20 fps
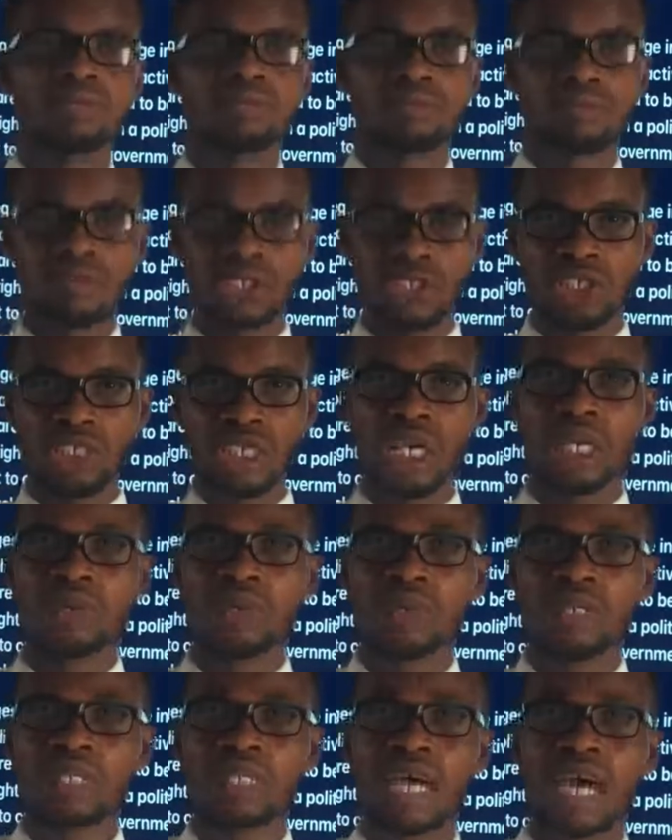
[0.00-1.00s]
Share
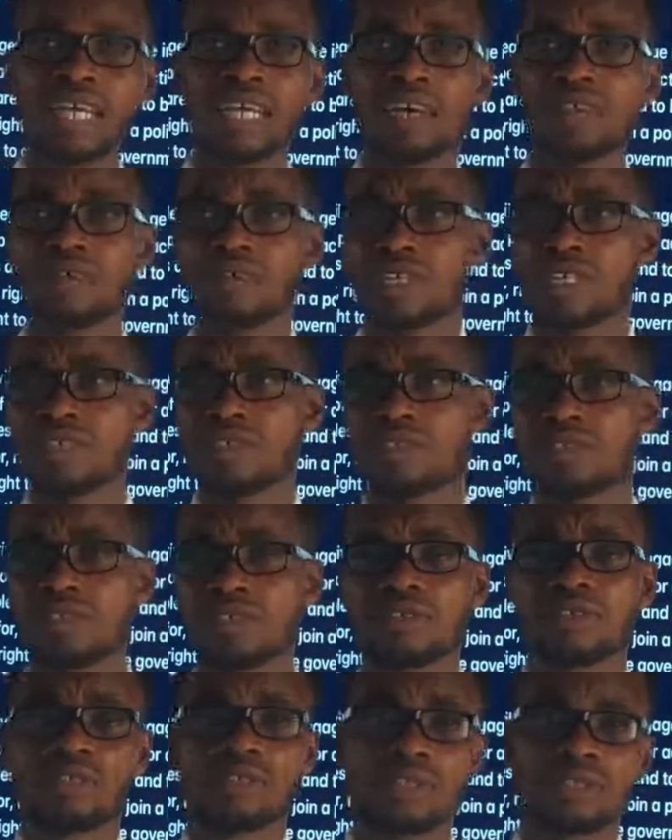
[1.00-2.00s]
with other friends,
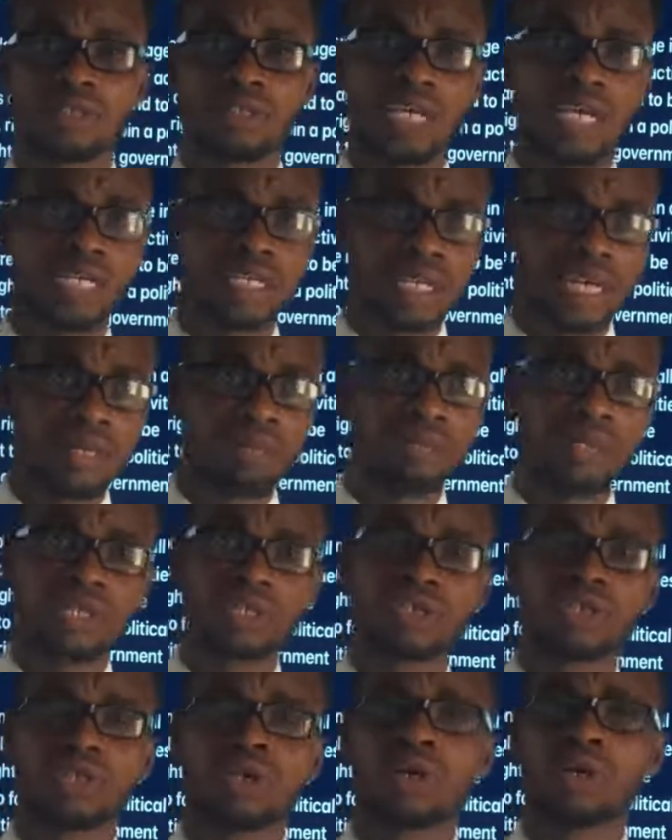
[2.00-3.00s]
and then make
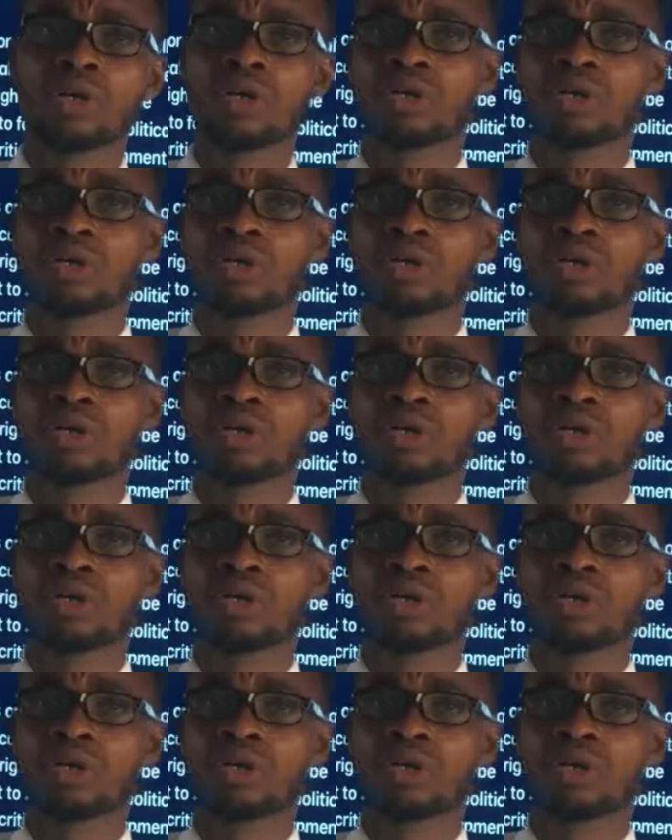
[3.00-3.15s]
sure